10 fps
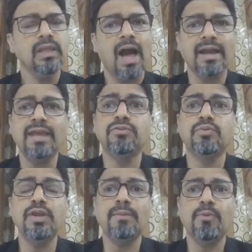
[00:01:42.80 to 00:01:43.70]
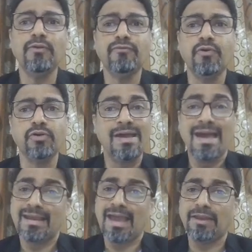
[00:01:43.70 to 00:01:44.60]
Again, 3 upon 4
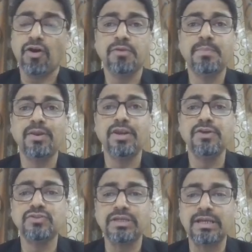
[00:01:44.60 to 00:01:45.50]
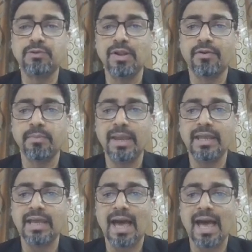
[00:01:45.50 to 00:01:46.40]
cannot be reduced. It will
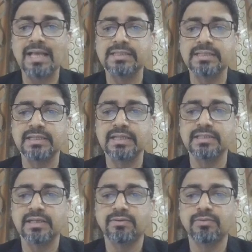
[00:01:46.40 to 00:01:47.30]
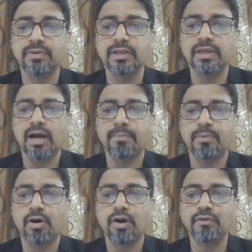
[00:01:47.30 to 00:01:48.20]
remain as it is 3
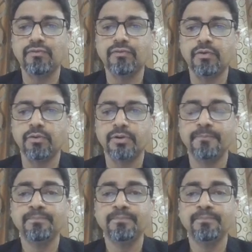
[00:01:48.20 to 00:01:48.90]
upon 4.